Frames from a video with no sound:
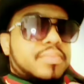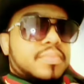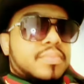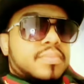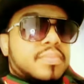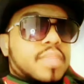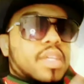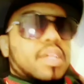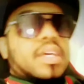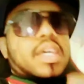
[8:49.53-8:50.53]
if the
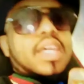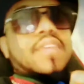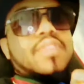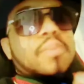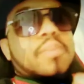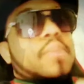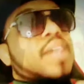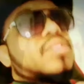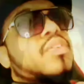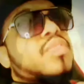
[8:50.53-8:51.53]
master of the universe
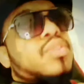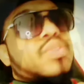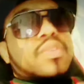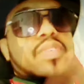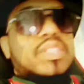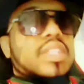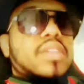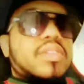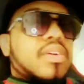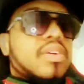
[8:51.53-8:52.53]
said, no,
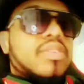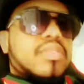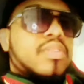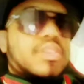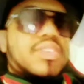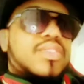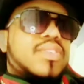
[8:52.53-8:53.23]
that's it.